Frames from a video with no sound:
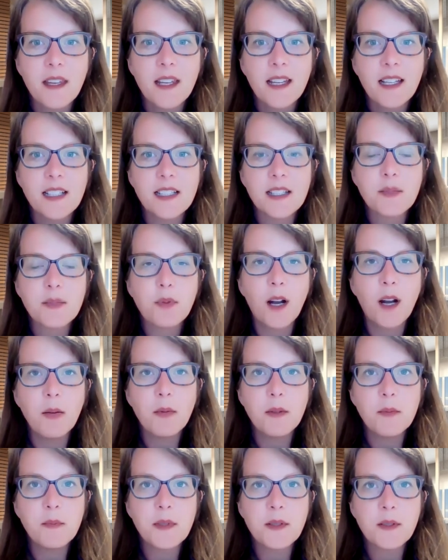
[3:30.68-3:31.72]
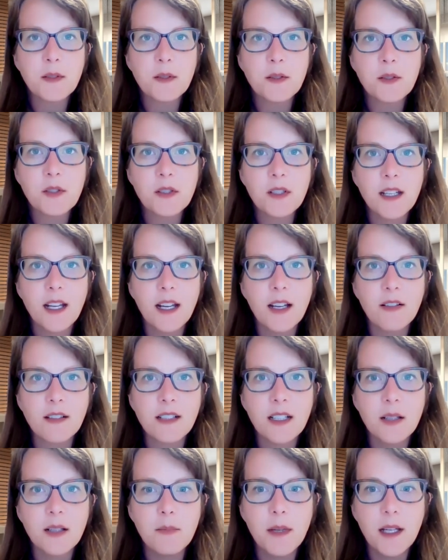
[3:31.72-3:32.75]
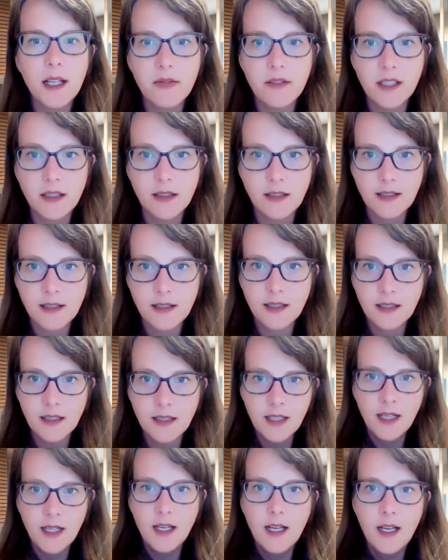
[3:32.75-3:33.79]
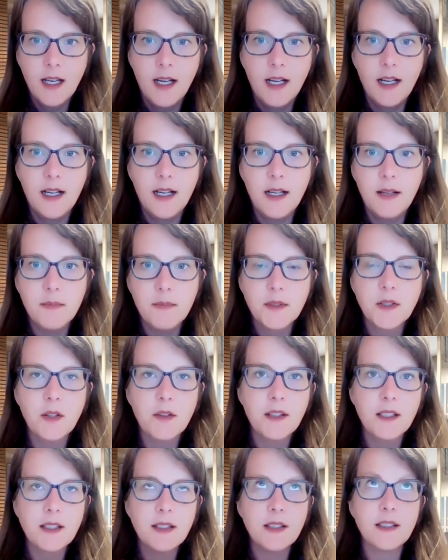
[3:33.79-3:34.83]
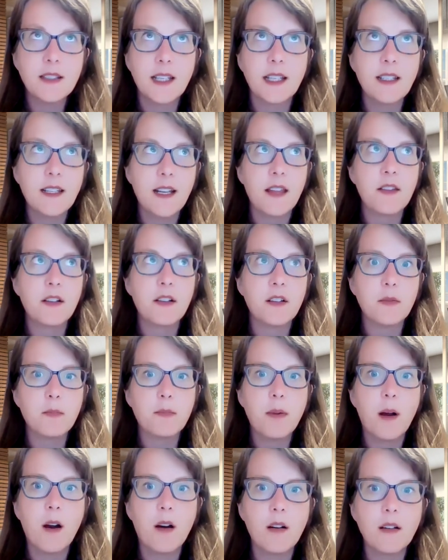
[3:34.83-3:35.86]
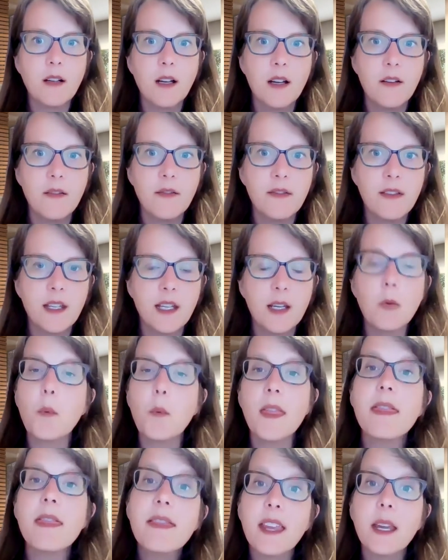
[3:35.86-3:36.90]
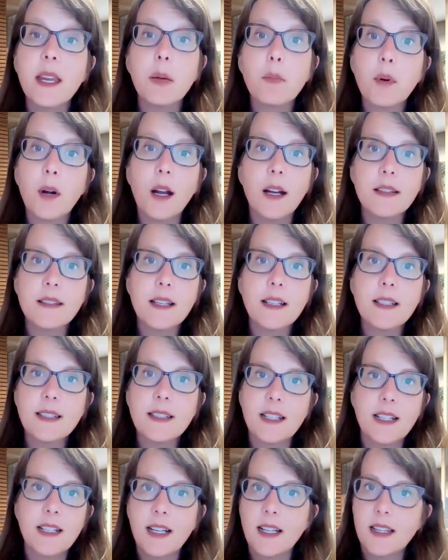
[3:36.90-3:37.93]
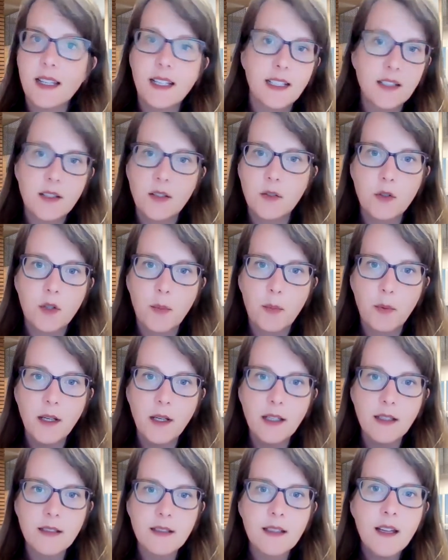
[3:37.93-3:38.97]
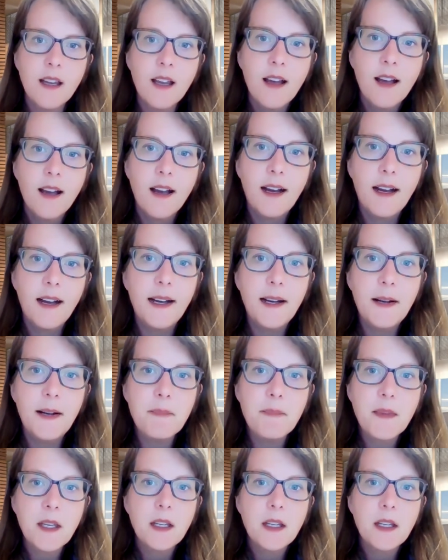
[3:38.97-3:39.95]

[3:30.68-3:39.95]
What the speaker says: It's problem, solution, outcome, evidence. So this is another part of the win theme process that I like to incorporate. And